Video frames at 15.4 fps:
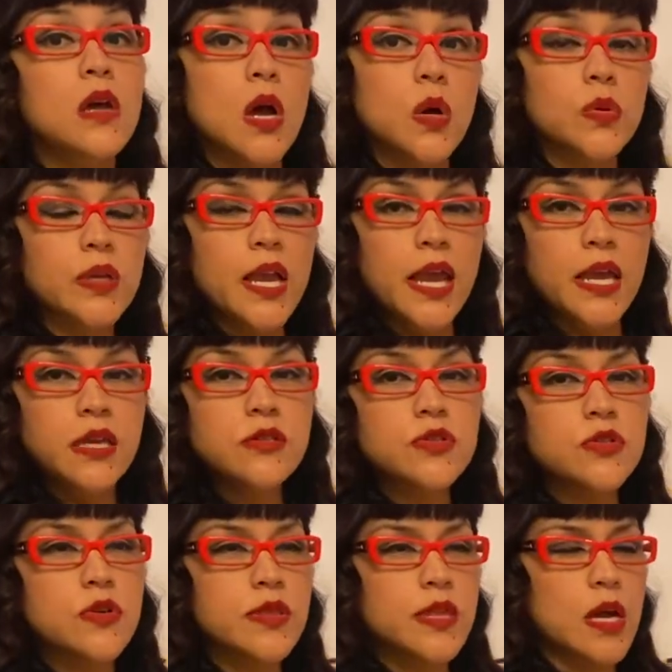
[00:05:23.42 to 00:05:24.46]
Okay,
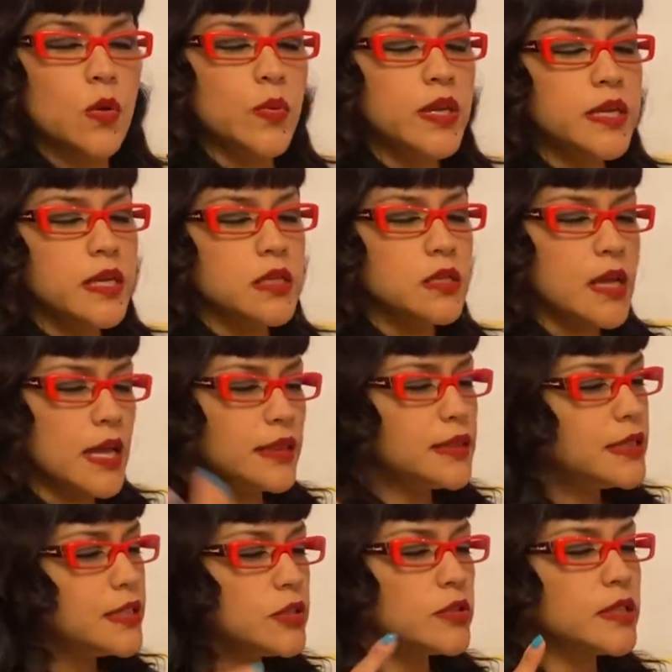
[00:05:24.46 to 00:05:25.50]
so that we can
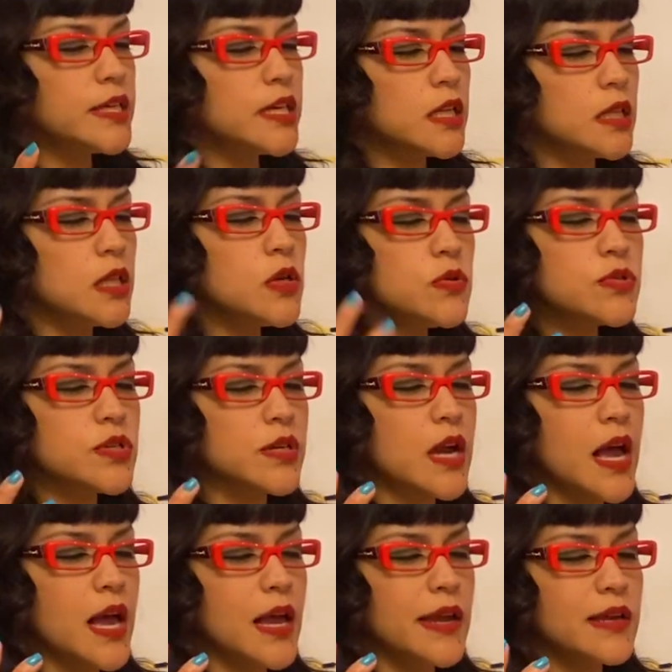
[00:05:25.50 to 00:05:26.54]
literally close our
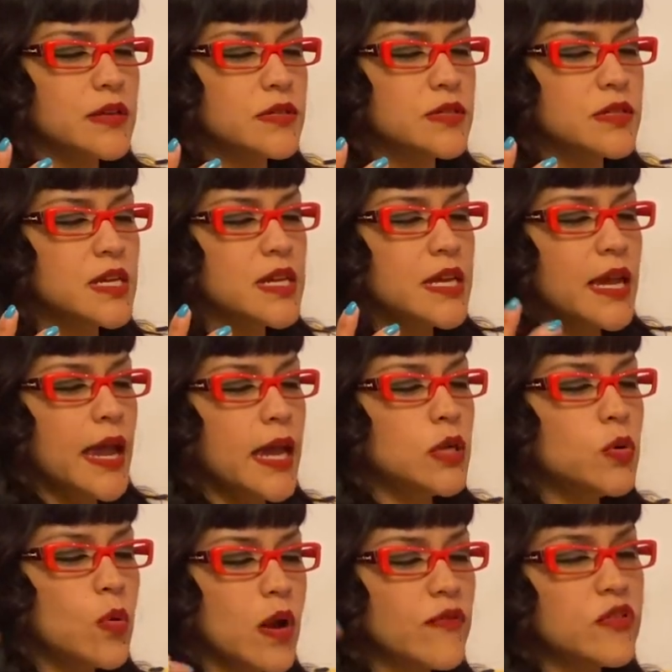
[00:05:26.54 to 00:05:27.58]
eyes and
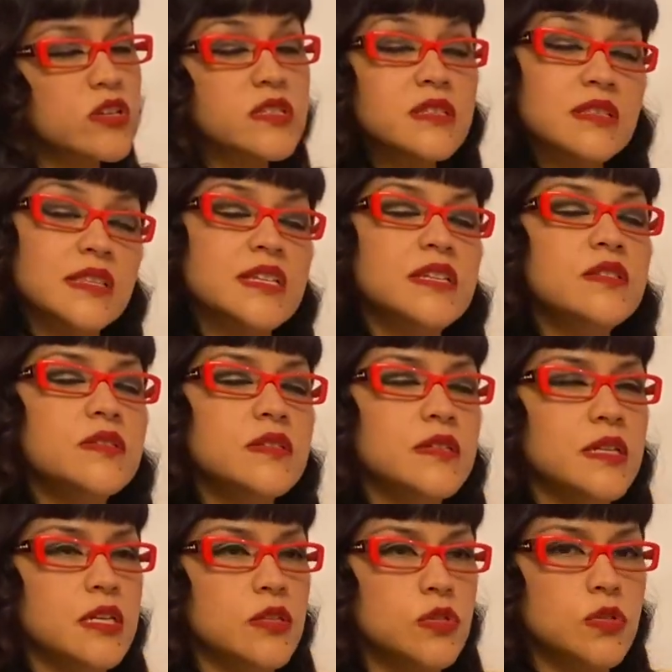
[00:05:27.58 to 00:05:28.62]
whoever's
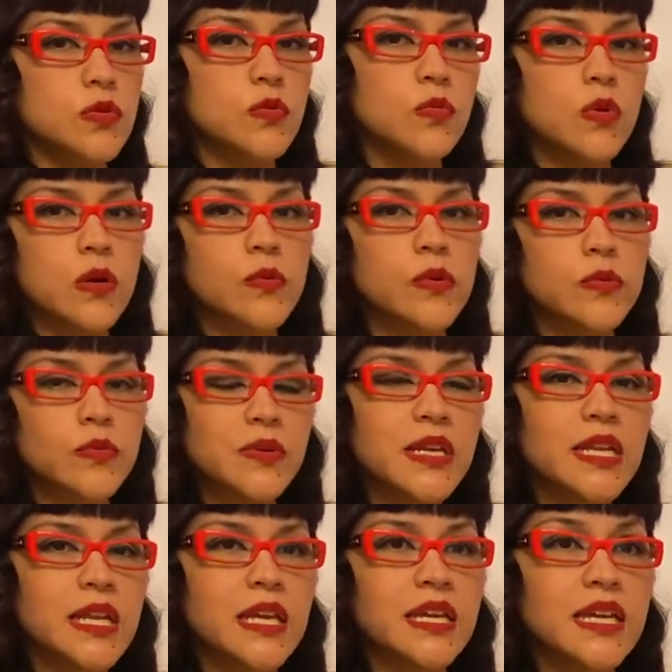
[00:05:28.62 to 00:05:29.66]
listening to what we're
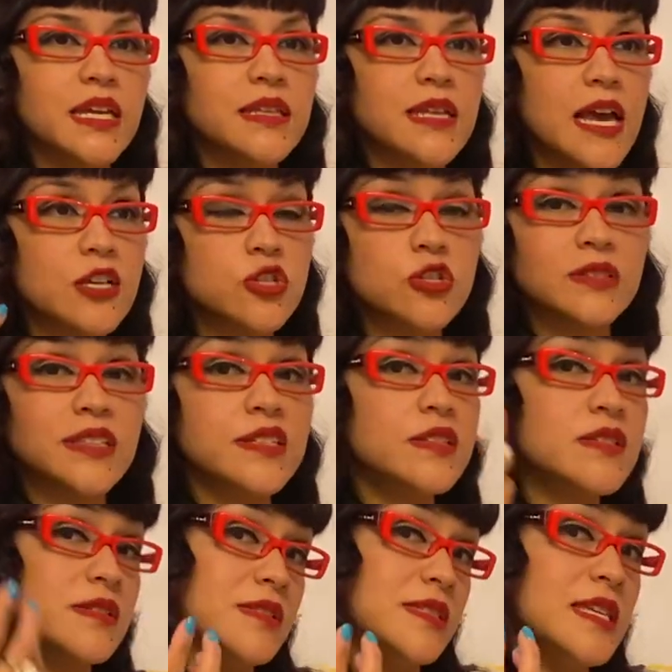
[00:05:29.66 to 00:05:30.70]
reading can actually
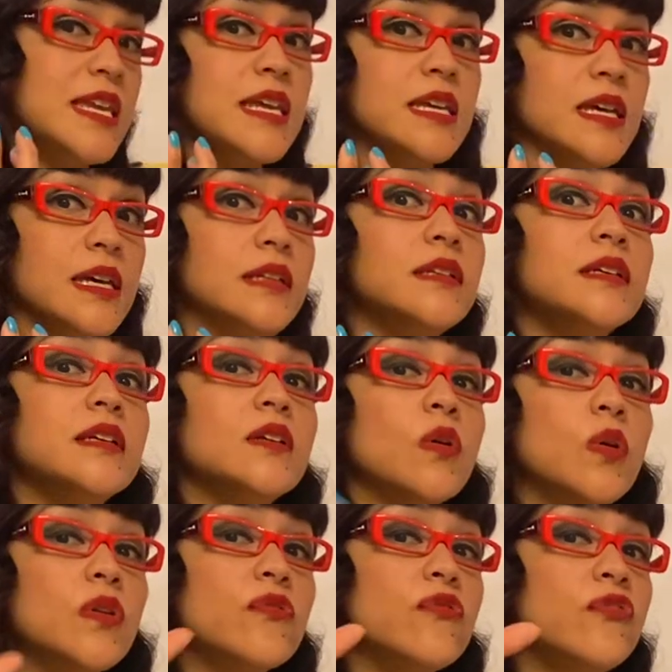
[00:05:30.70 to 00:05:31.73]
see it
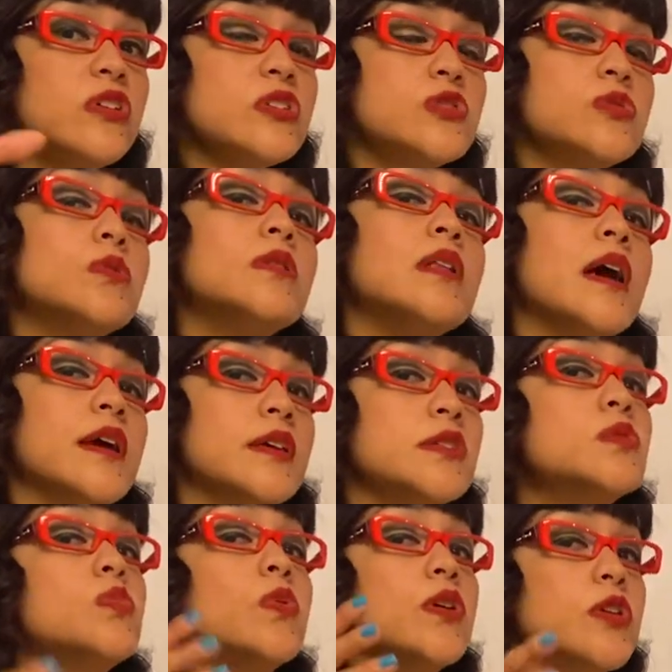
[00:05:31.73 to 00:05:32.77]
or
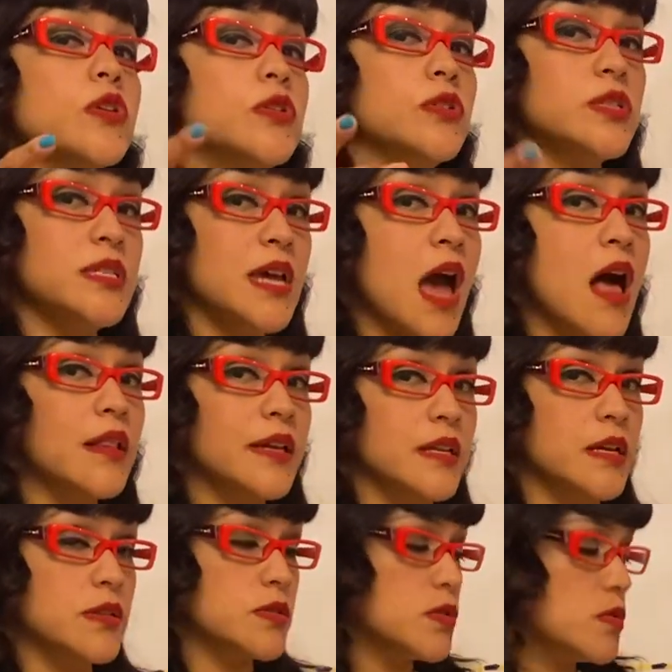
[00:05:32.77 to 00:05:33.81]
visualize what you're telling us.